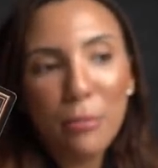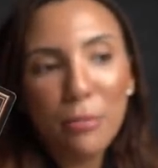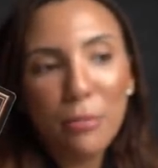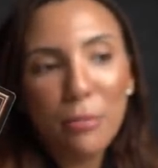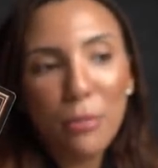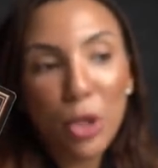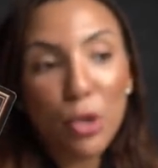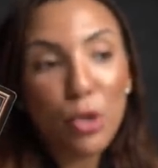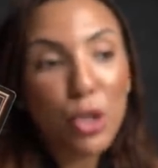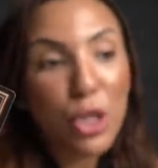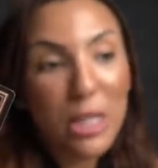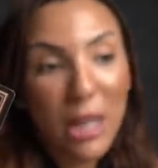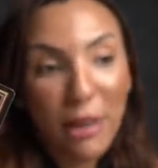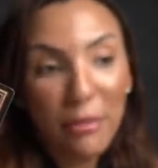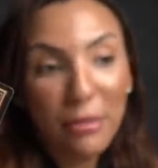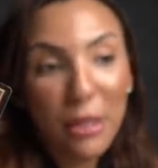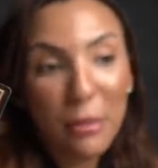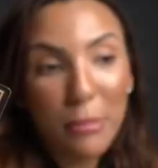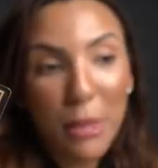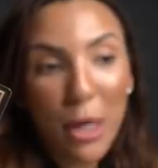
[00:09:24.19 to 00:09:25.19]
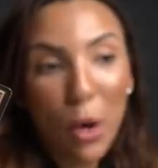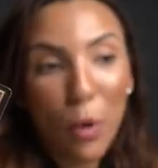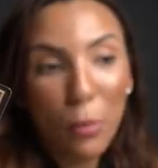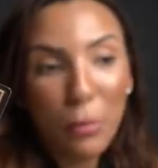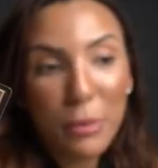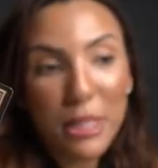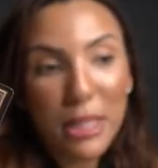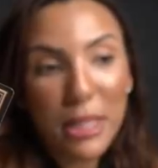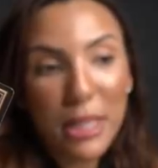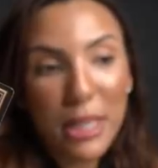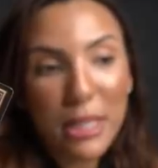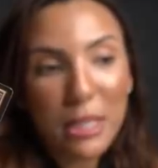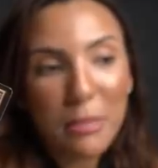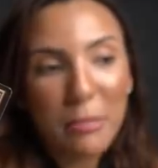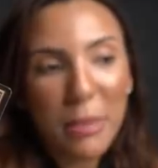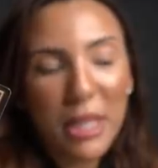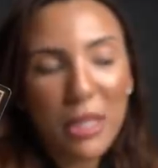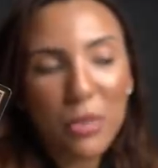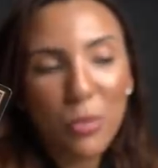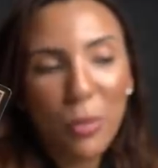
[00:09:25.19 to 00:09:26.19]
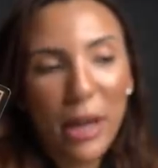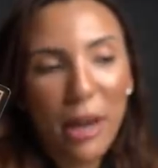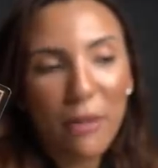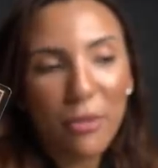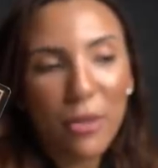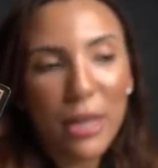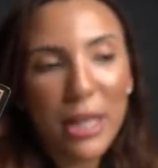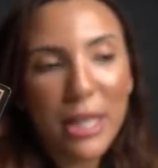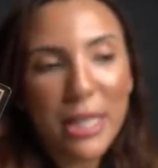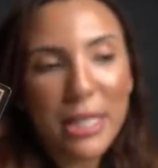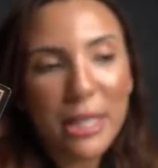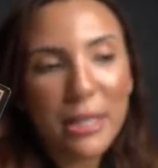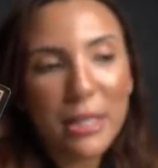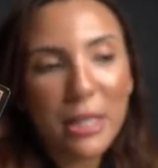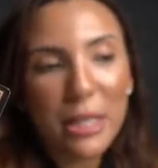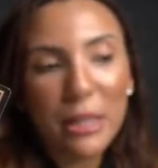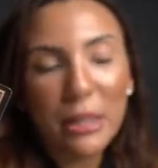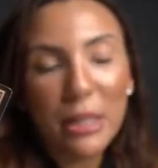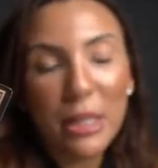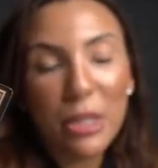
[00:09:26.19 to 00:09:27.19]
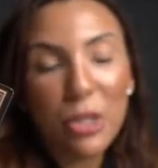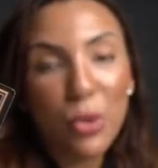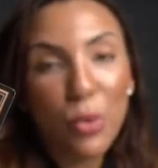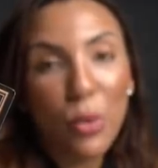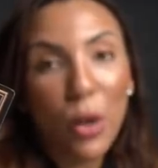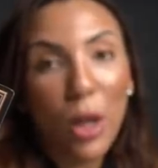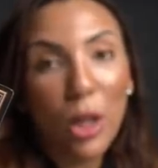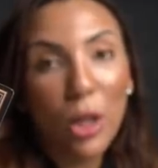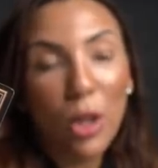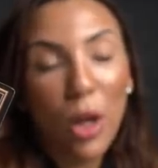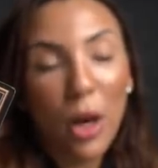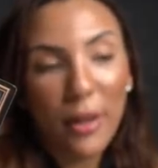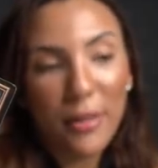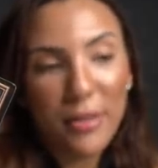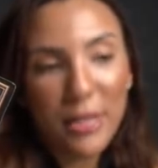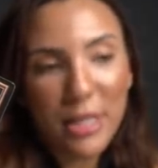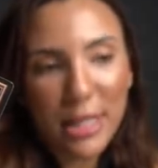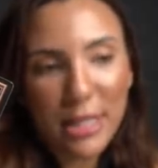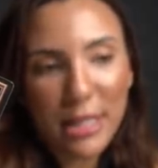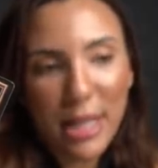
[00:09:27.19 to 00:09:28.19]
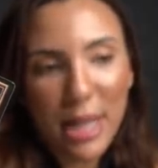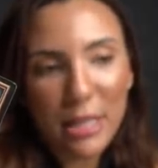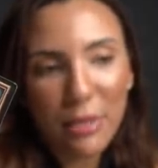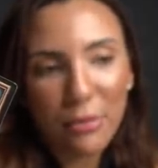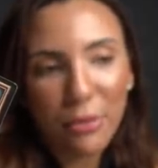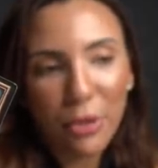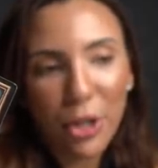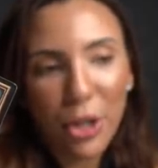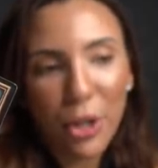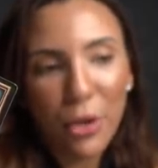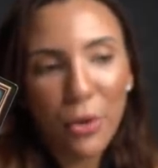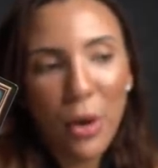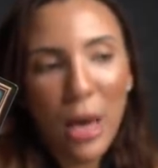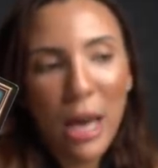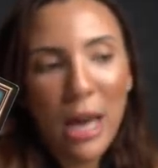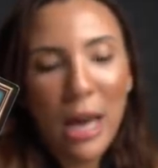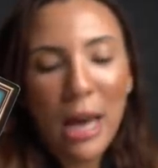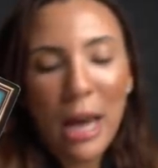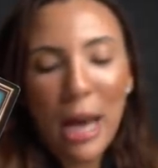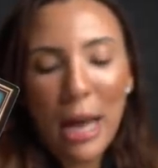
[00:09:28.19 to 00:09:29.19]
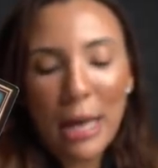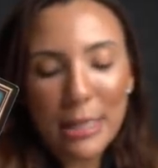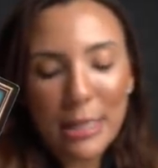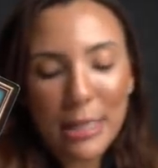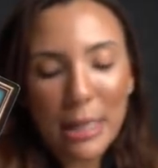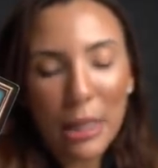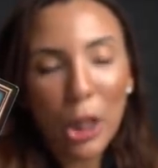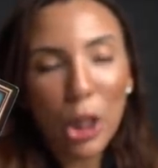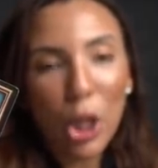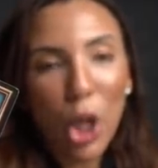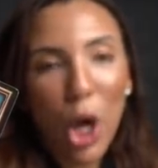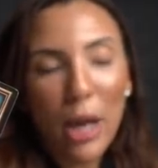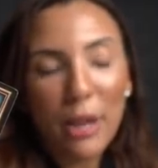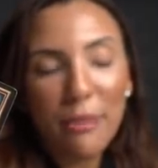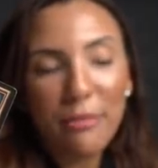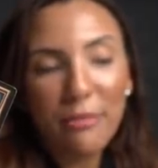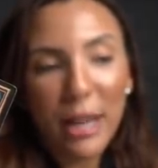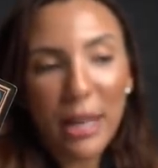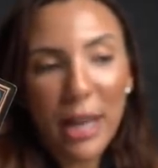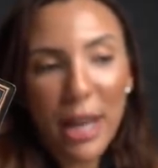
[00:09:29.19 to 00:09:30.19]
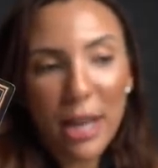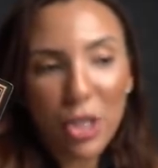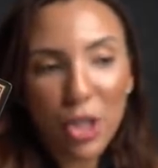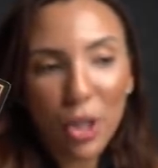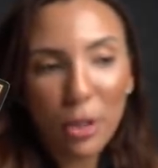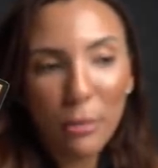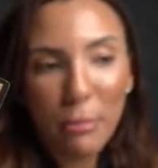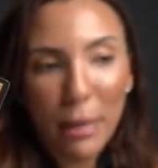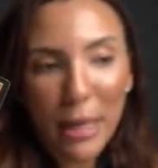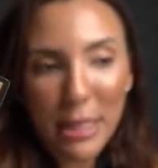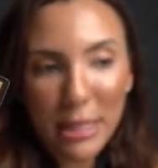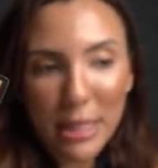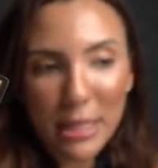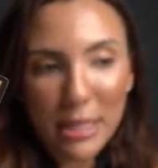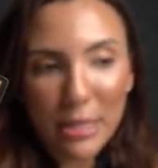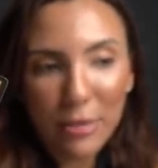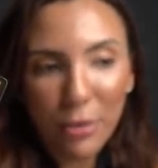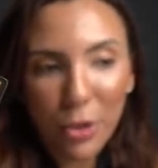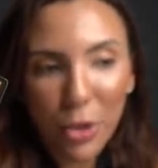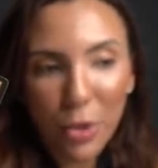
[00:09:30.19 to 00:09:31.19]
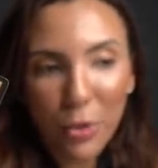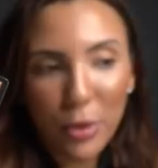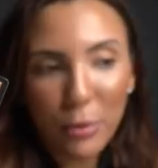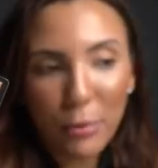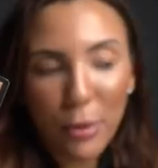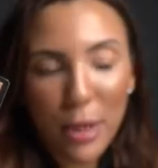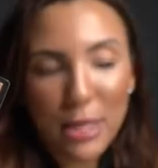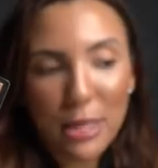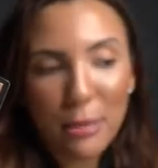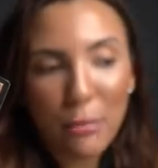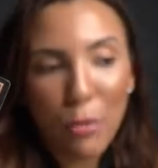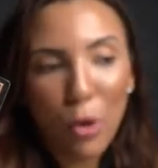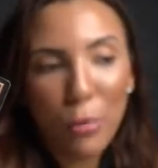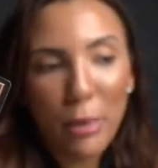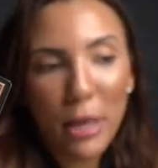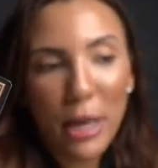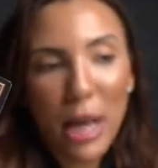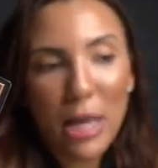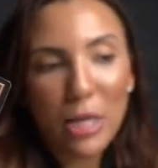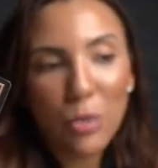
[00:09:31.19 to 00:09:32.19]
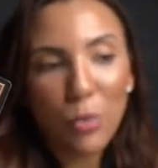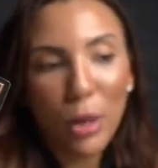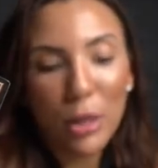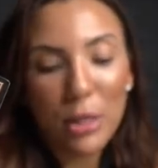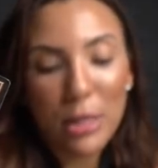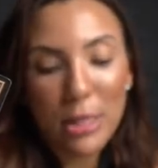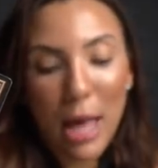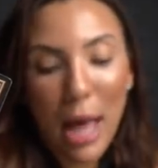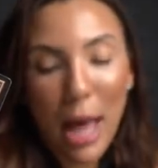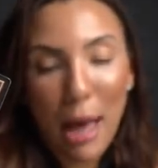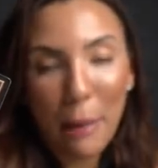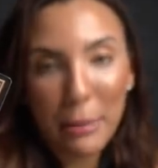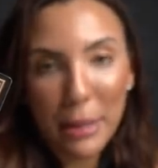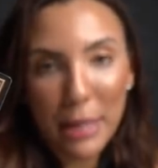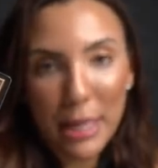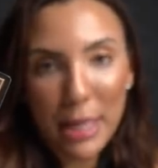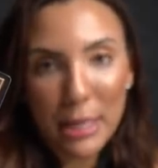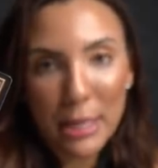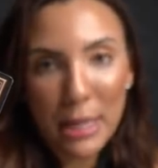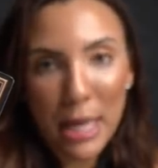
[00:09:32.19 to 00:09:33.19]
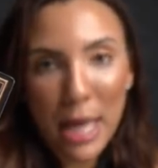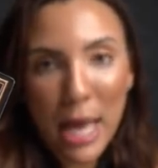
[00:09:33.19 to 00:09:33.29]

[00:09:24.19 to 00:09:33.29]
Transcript: you should definitely be open to this because whatever it is, it's going to lead to a lot of success for you. I see a lot of financial abundance for you in the present moment, as well as happiness.